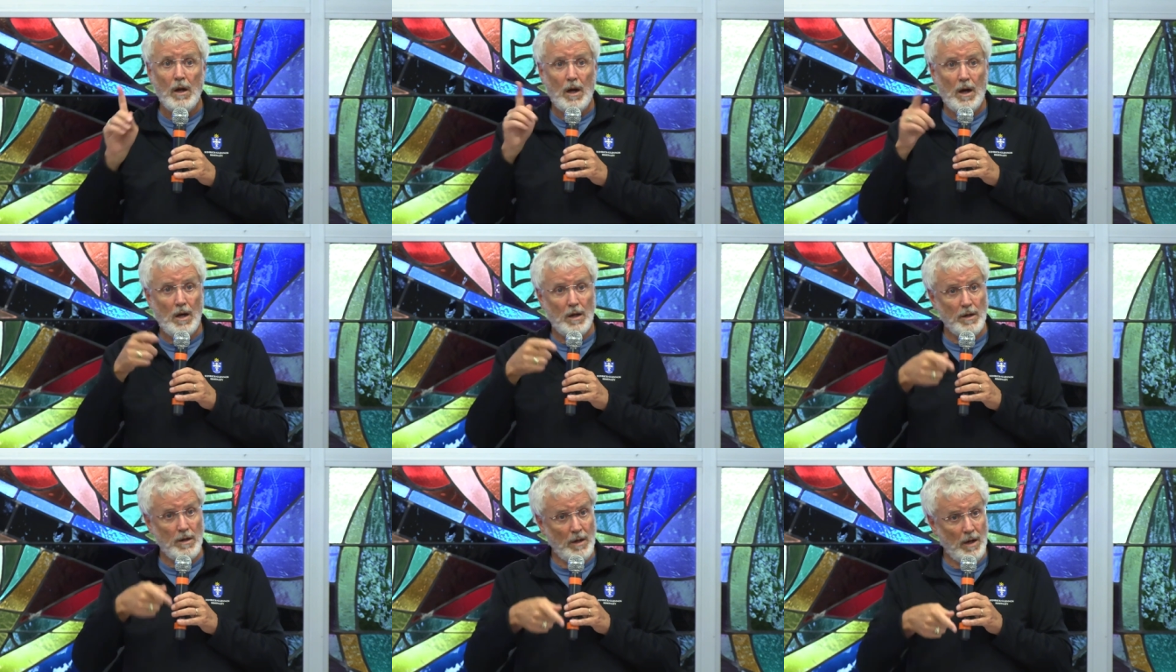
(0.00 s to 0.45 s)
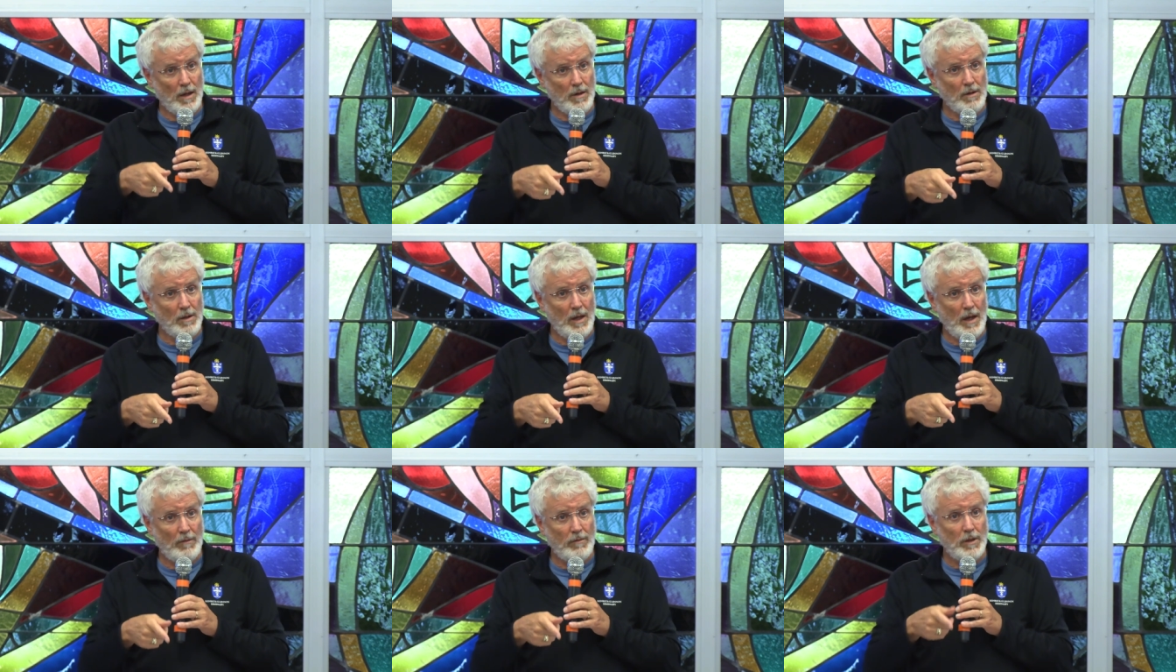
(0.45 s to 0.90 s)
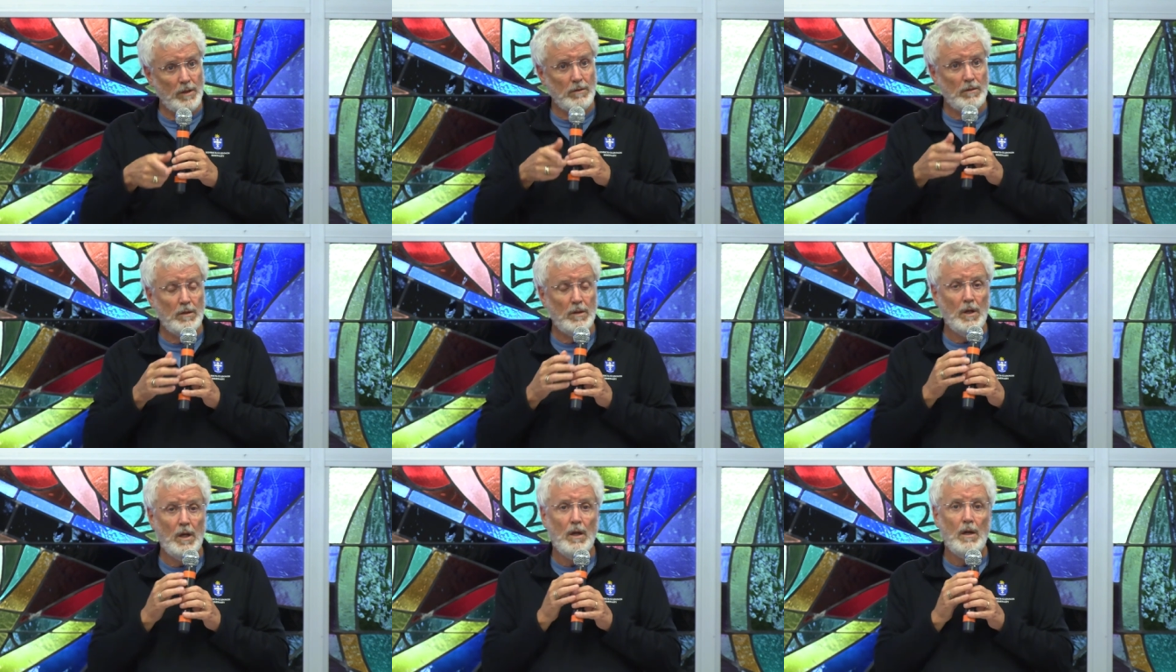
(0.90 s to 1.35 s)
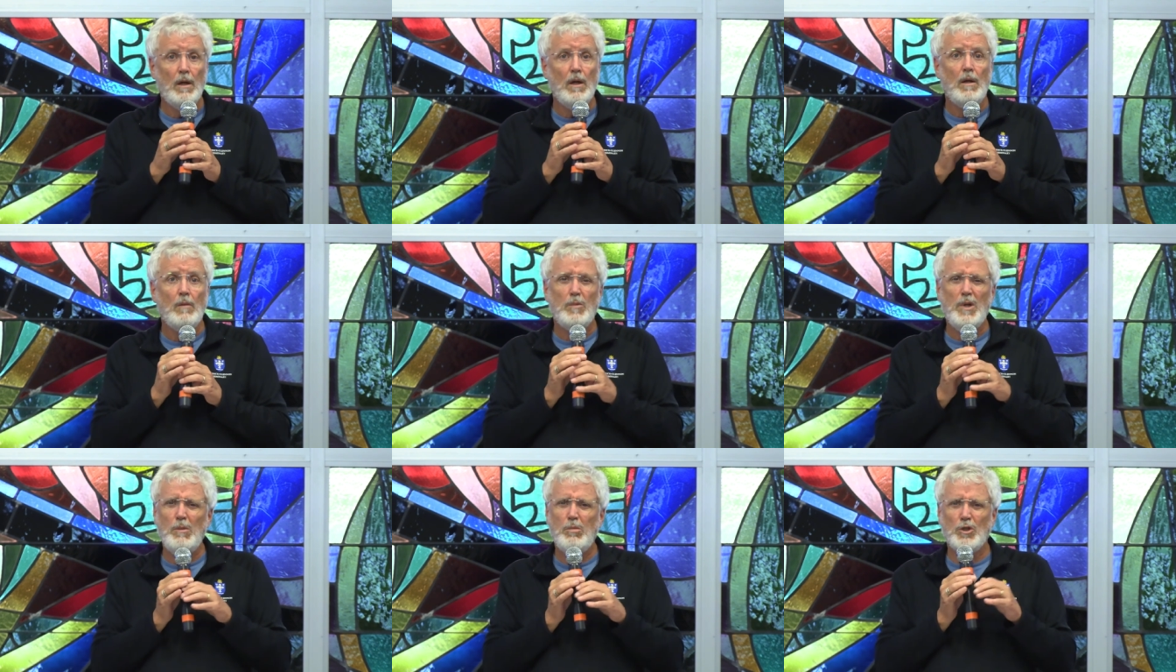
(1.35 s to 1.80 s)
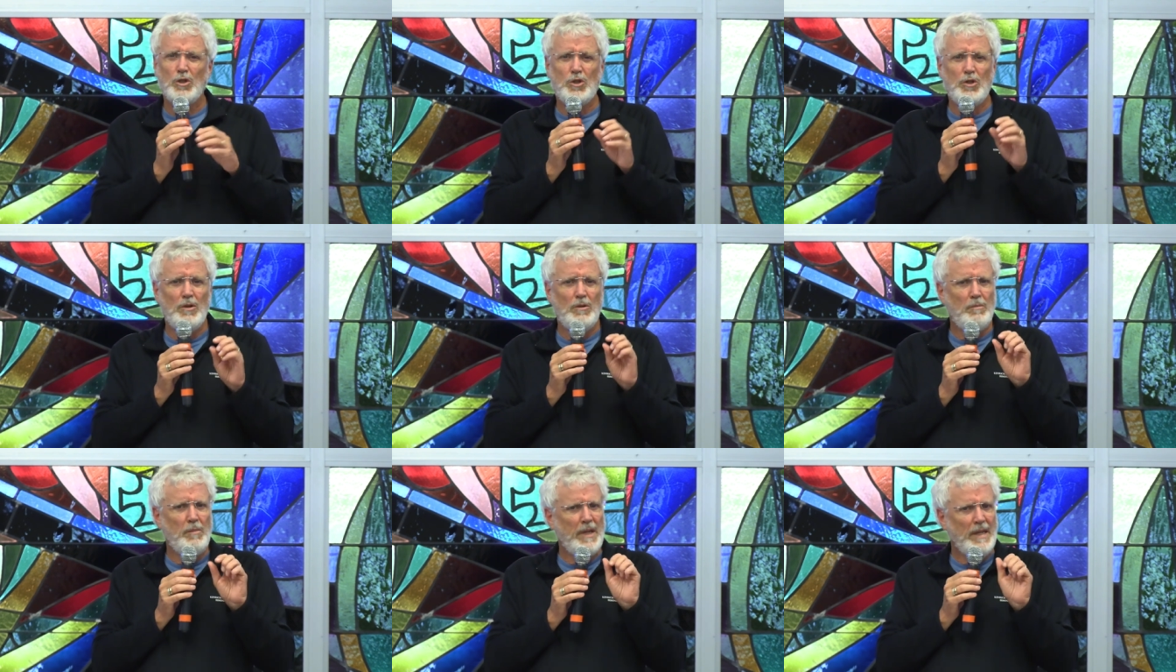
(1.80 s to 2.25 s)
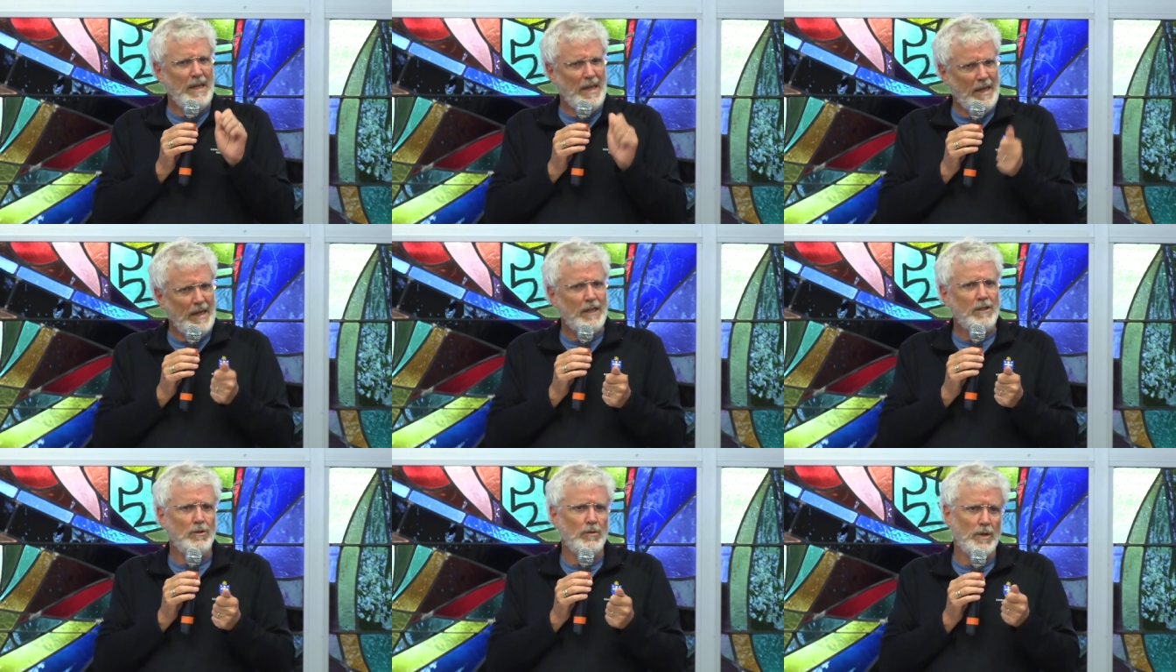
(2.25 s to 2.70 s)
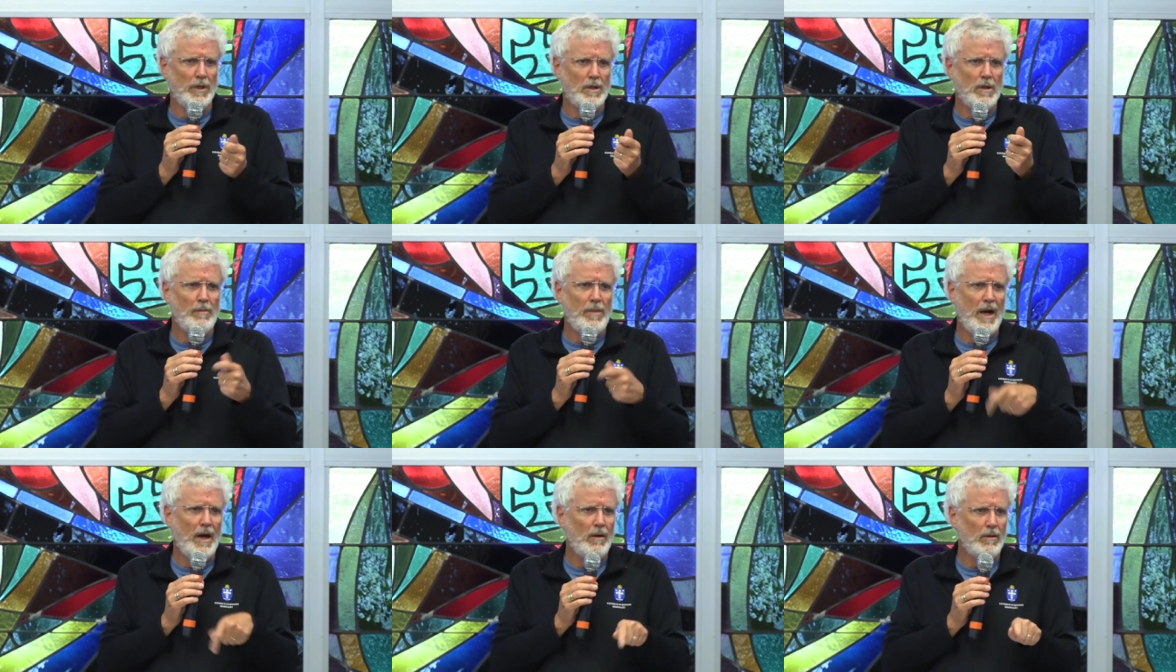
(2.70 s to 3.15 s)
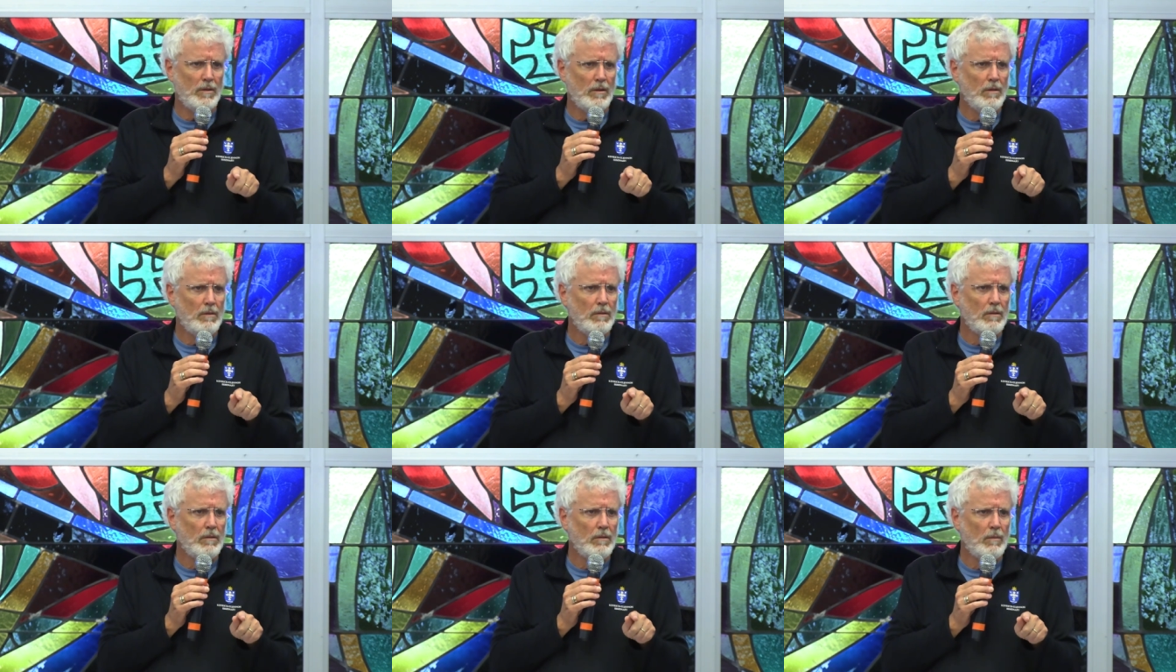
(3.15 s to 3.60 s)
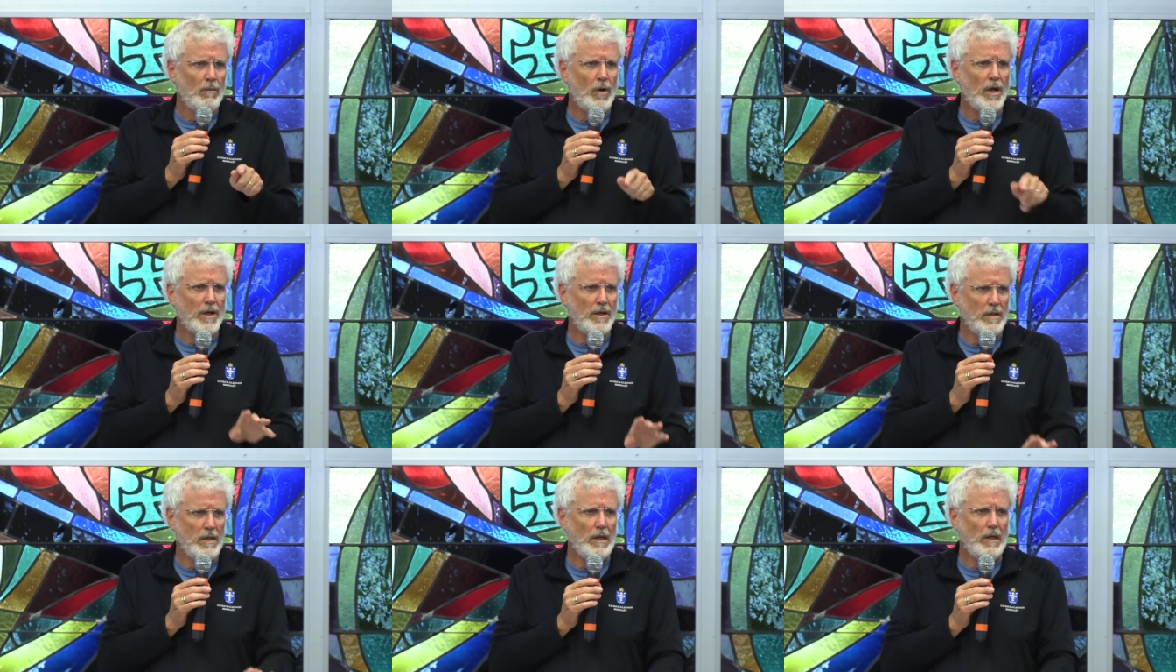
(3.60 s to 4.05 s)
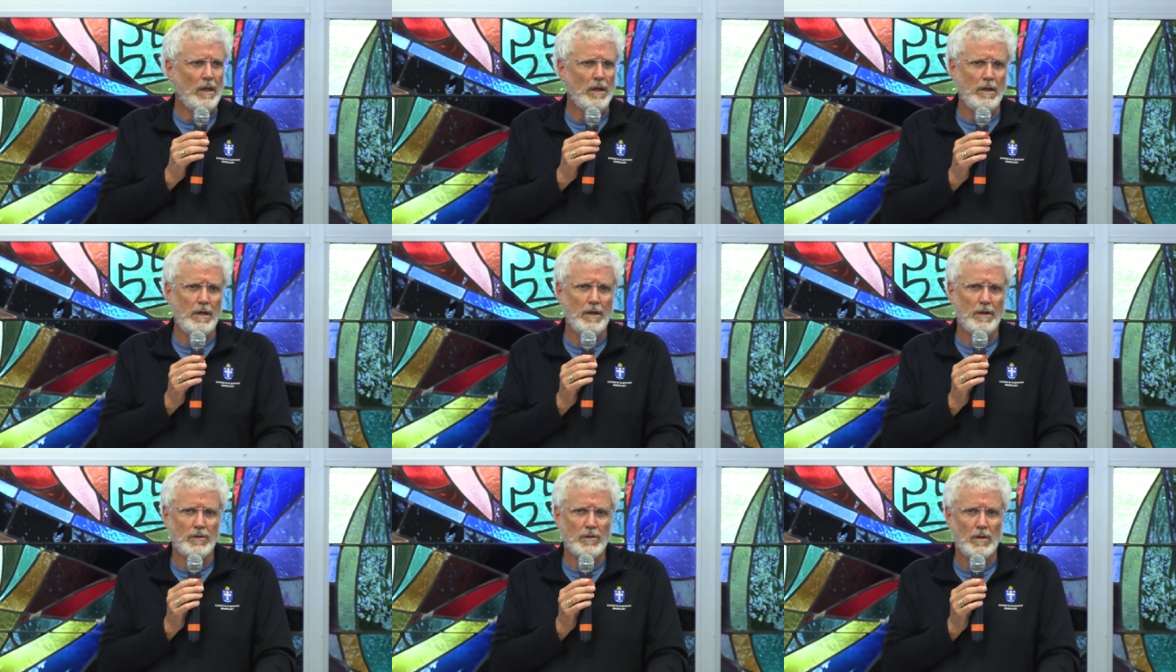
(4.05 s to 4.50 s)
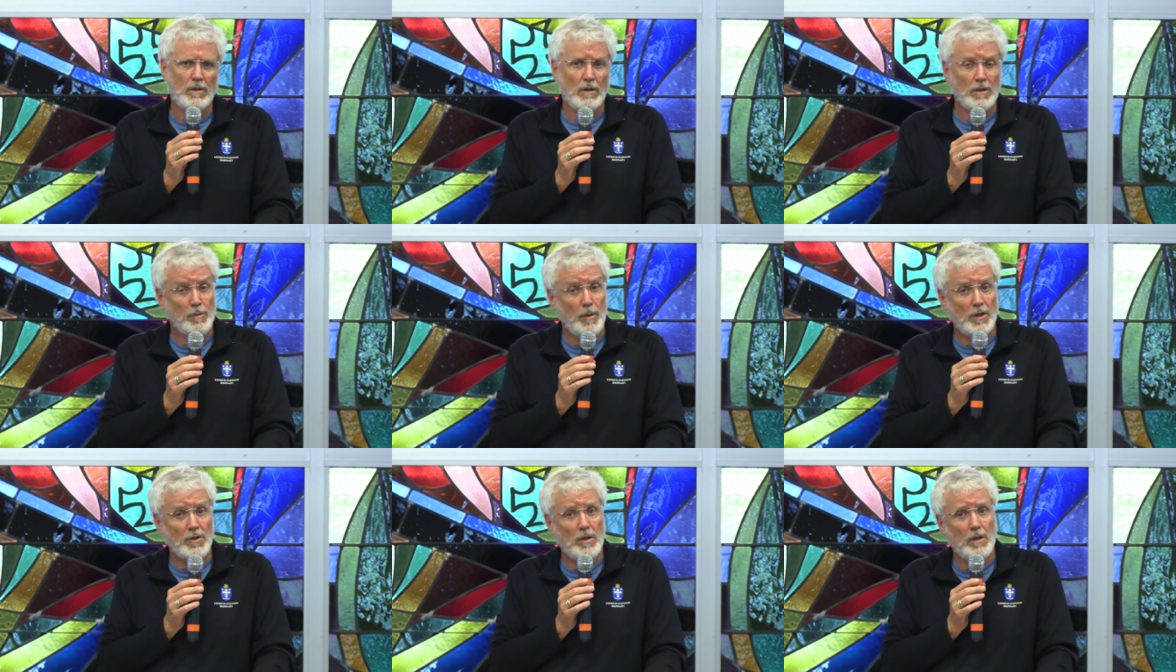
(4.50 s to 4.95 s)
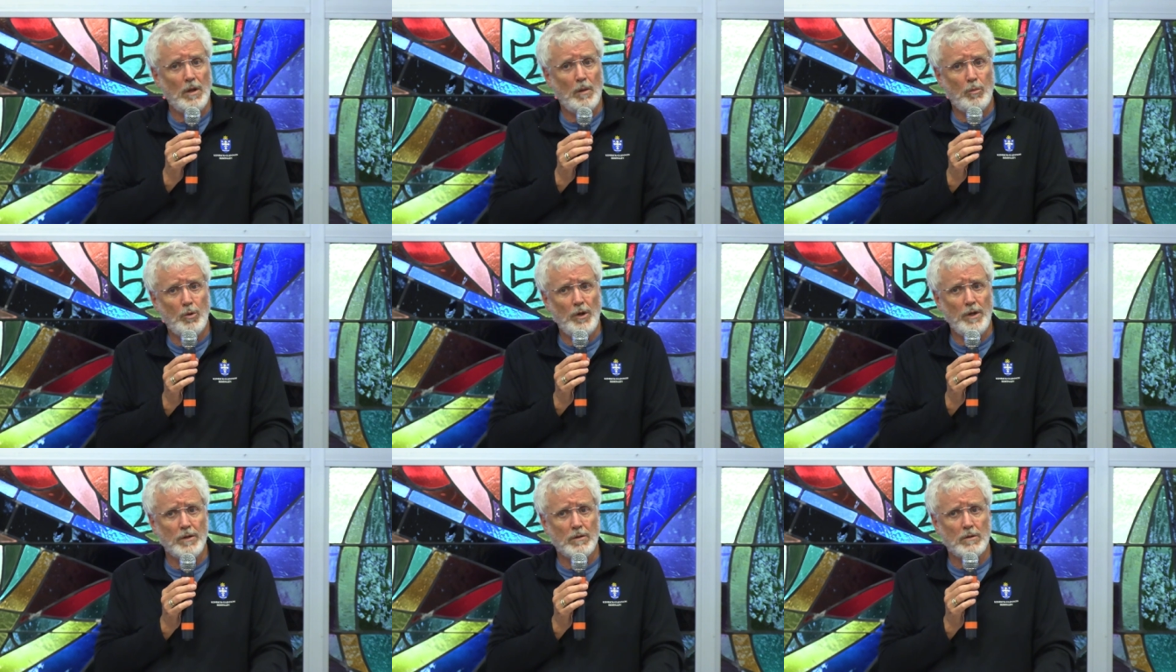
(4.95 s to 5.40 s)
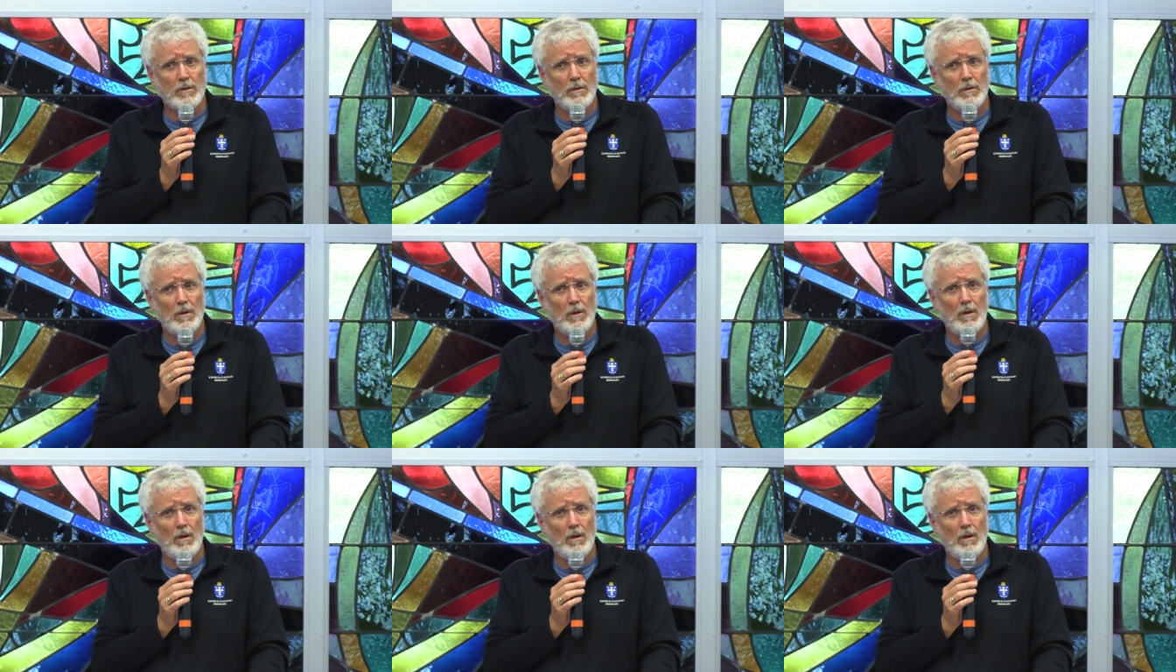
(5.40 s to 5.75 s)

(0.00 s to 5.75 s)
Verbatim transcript: On another level, people shouldn't be ignorant about what a deacon is, especially a priest.